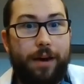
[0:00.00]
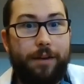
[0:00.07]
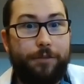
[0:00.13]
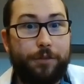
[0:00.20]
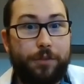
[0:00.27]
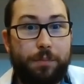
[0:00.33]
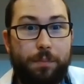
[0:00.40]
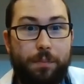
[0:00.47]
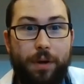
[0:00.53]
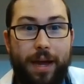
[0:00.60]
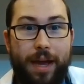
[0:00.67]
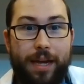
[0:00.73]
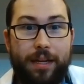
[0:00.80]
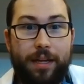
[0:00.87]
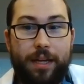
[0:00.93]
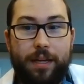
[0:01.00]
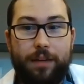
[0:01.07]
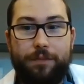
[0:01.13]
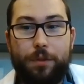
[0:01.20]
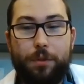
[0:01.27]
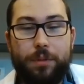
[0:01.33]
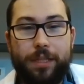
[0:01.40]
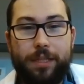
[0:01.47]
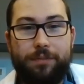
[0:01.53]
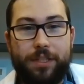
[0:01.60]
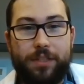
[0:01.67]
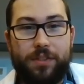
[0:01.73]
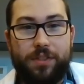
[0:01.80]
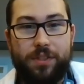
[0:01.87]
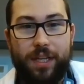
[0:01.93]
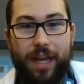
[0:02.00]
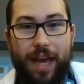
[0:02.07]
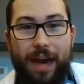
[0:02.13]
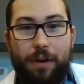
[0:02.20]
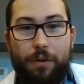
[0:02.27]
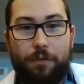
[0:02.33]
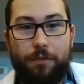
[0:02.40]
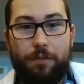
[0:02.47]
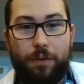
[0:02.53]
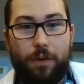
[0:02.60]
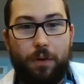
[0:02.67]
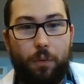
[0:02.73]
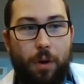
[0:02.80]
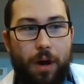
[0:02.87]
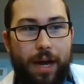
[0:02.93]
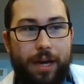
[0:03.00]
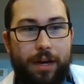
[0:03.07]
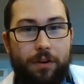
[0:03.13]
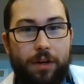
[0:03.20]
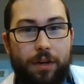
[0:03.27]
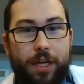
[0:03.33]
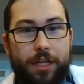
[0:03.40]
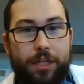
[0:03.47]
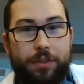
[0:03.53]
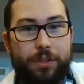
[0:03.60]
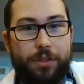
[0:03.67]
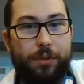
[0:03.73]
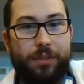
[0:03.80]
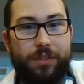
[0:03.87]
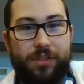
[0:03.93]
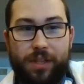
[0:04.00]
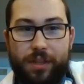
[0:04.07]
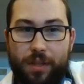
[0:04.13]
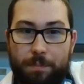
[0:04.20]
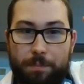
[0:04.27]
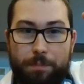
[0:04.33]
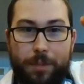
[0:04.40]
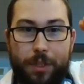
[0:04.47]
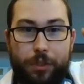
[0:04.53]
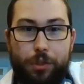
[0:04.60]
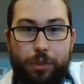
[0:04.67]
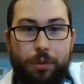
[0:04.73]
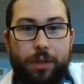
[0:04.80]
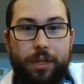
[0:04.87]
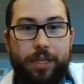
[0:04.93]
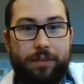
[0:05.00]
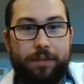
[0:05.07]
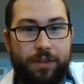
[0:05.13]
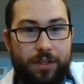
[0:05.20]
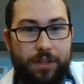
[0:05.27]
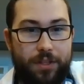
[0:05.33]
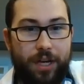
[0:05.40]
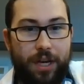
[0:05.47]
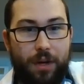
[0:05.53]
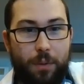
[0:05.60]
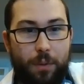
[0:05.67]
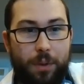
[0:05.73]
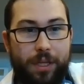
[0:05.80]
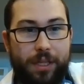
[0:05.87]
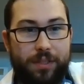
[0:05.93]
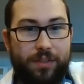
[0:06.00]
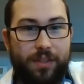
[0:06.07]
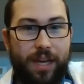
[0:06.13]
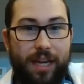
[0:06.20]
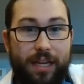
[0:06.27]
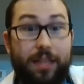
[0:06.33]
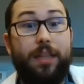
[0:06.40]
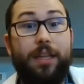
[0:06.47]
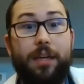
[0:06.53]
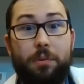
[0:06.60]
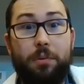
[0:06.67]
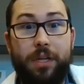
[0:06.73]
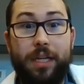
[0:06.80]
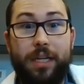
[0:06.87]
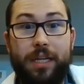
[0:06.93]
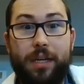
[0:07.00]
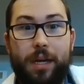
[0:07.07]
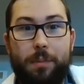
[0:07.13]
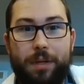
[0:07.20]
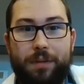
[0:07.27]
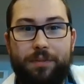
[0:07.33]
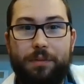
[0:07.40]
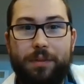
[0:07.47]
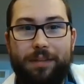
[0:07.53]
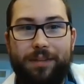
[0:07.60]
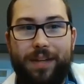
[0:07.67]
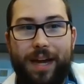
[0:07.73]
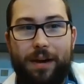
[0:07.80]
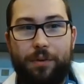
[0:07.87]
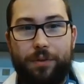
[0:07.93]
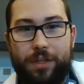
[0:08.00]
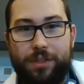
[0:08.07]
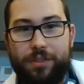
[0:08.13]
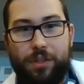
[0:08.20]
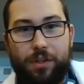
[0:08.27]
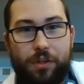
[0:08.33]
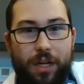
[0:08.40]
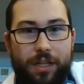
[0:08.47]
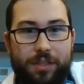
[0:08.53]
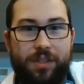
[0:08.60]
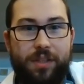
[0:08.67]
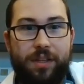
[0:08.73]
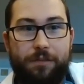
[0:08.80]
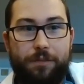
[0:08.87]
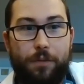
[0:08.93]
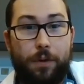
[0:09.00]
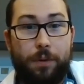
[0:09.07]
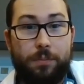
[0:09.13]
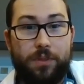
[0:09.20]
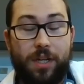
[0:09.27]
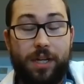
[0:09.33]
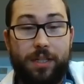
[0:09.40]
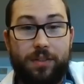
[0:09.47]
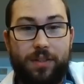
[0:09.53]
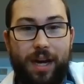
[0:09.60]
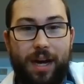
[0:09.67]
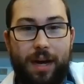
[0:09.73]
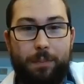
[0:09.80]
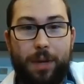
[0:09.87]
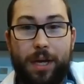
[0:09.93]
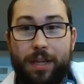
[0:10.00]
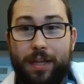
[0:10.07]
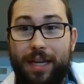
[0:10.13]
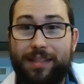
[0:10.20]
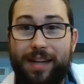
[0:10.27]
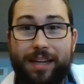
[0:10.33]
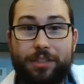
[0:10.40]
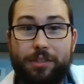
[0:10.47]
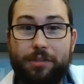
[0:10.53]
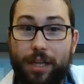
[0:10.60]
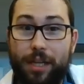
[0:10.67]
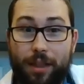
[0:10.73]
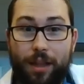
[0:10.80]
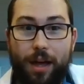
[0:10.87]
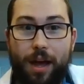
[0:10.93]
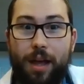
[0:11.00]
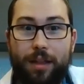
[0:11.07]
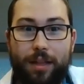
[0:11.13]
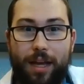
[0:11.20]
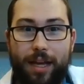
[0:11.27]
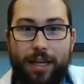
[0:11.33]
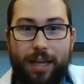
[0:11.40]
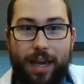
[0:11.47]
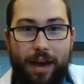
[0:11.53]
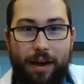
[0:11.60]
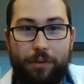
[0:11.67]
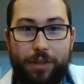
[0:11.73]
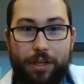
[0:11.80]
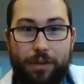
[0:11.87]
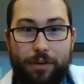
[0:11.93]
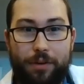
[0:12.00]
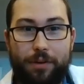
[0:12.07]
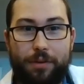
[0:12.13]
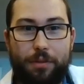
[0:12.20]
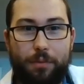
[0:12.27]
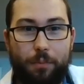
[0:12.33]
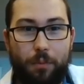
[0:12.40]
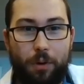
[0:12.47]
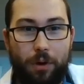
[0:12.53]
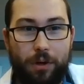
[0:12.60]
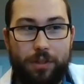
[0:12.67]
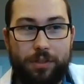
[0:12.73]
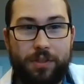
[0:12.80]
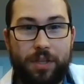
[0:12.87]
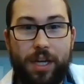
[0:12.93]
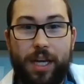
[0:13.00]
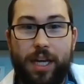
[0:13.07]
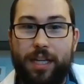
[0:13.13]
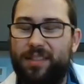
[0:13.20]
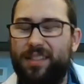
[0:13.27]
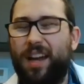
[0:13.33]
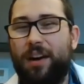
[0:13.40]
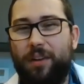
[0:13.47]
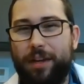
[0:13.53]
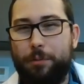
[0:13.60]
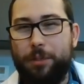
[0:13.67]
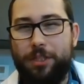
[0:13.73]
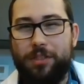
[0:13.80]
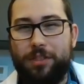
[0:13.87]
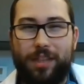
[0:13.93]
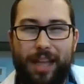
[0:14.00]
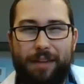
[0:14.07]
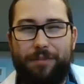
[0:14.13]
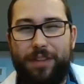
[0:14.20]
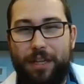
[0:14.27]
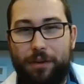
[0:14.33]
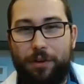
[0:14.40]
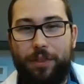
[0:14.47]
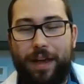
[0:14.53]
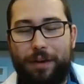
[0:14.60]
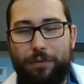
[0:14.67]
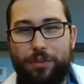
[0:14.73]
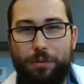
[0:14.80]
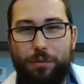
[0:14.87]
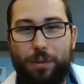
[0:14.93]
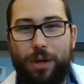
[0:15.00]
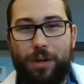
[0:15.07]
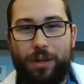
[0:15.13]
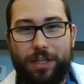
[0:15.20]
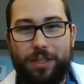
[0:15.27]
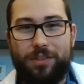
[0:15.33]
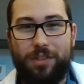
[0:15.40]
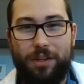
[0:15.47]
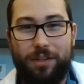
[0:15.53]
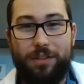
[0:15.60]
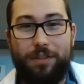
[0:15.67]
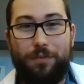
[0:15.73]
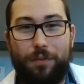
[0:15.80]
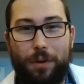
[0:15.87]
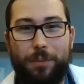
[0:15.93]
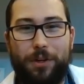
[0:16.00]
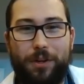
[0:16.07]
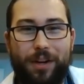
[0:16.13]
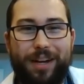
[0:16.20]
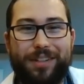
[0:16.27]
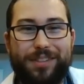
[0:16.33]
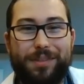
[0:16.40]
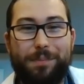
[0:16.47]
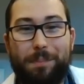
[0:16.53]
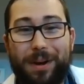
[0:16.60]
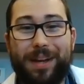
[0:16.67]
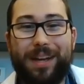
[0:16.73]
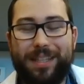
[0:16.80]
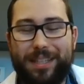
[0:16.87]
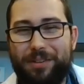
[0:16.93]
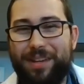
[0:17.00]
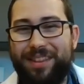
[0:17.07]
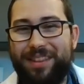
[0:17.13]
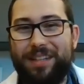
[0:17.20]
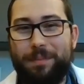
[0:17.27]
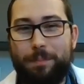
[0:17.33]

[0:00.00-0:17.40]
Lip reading: for some bread. If you leave it sit out for a while, you'll notice that the majority of the dough is kind of liquidy, but if you leave it out, there's a crust that forms on top. That's actually a lot like how the Earth works. It's not like we just left the Earth out too long and it started to form a crust, but you get the